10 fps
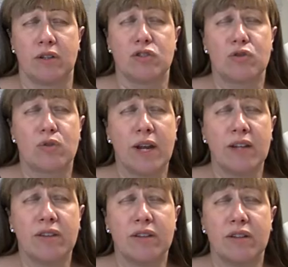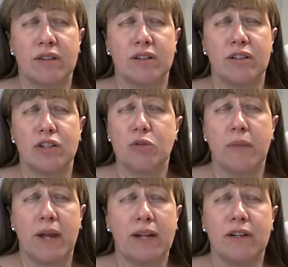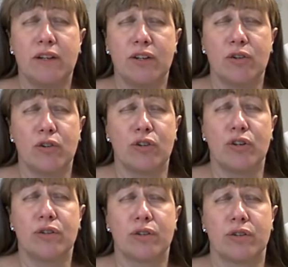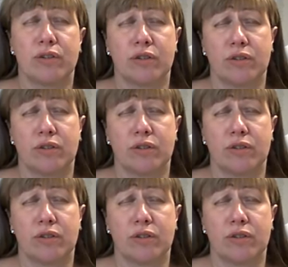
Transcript: Strengthen humanity on earth.